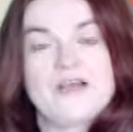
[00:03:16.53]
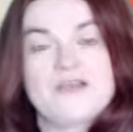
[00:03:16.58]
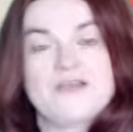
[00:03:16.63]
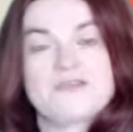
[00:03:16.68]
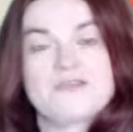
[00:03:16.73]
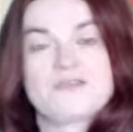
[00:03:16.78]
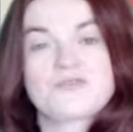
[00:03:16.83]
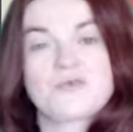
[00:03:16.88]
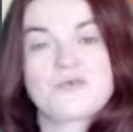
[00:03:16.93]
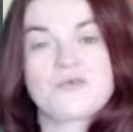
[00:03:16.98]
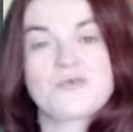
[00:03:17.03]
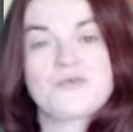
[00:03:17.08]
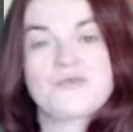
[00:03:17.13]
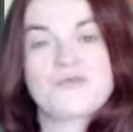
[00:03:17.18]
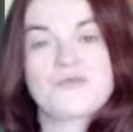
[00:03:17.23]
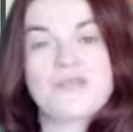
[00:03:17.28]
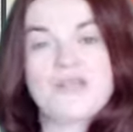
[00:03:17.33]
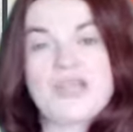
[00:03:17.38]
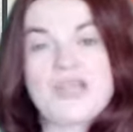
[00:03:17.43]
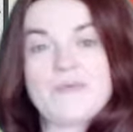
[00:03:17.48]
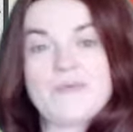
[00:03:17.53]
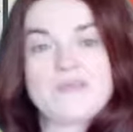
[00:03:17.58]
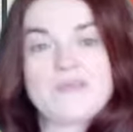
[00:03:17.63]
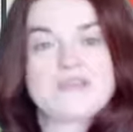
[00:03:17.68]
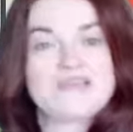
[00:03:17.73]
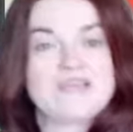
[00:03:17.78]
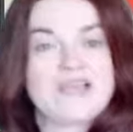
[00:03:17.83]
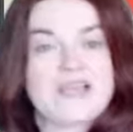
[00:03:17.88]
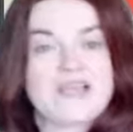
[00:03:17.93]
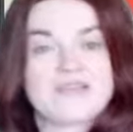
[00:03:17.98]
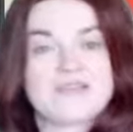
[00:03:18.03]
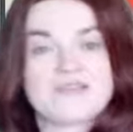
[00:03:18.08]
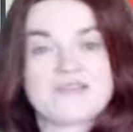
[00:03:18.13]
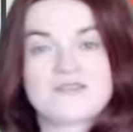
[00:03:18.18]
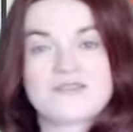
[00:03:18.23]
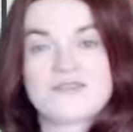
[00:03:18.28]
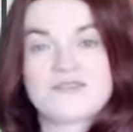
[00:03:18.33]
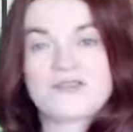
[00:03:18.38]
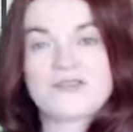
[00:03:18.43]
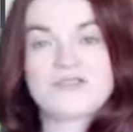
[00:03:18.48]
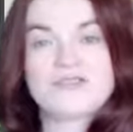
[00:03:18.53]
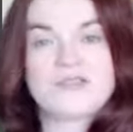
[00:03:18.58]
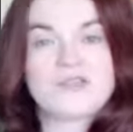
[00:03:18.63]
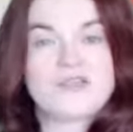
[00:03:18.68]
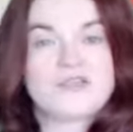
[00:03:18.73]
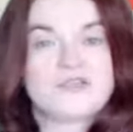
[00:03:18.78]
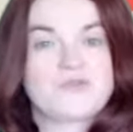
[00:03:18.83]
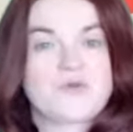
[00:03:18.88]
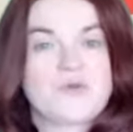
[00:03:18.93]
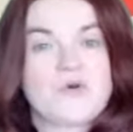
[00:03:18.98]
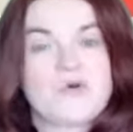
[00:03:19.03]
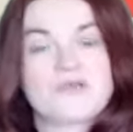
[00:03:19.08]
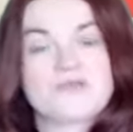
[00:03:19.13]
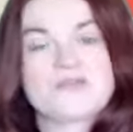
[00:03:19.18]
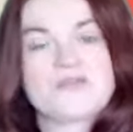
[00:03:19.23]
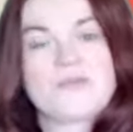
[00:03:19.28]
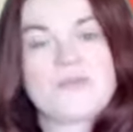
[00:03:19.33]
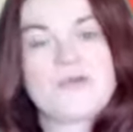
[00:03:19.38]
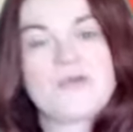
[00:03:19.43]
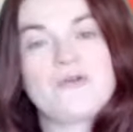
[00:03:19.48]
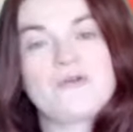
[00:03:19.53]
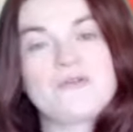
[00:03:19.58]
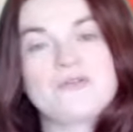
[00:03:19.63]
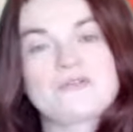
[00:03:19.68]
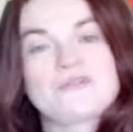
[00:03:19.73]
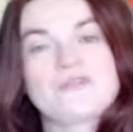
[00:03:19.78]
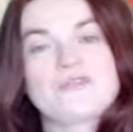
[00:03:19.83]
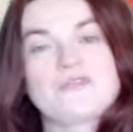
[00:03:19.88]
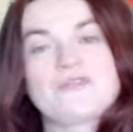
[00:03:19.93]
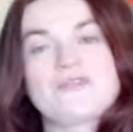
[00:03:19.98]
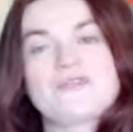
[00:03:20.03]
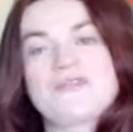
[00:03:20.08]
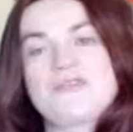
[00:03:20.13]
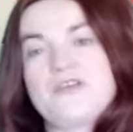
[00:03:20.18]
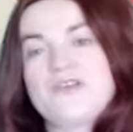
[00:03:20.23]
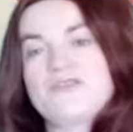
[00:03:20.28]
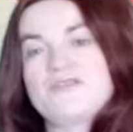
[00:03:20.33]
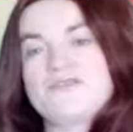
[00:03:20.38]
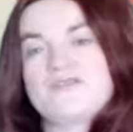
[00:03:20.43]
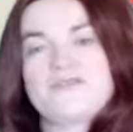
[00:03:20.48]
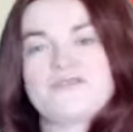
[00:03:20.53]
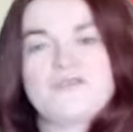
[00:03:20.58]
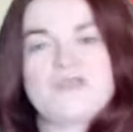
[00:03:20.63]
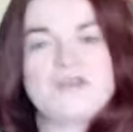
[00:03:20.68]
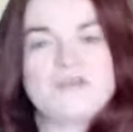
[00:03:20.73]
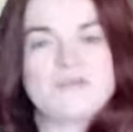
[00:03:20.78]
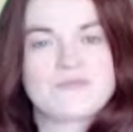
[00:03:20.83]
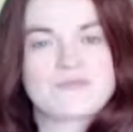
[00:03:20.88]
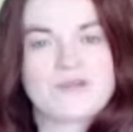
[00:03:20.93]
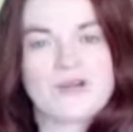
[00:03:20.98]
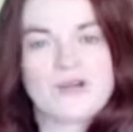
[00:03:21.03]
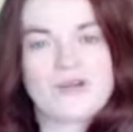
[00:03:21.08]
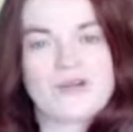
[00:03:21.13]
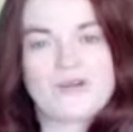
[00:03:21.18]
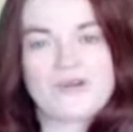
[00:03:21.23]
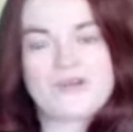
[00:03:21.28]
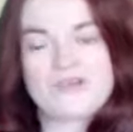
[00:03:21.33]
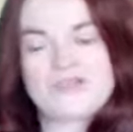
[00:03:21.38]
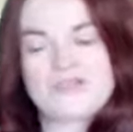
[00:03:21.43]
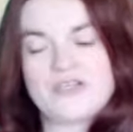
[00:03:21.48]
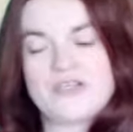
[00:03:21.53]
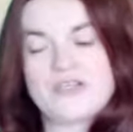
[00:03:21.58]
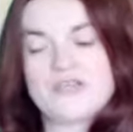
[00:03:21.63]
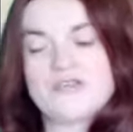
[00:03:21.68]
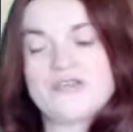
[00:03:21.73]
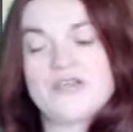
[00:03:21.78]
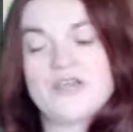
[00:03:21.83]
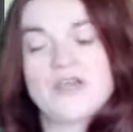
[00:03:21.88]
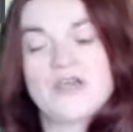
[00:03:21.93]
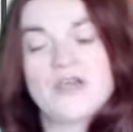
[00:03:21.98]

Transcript: so the name of the text isn't going to change, what it's about isn't going to change, the themes aren't going to change.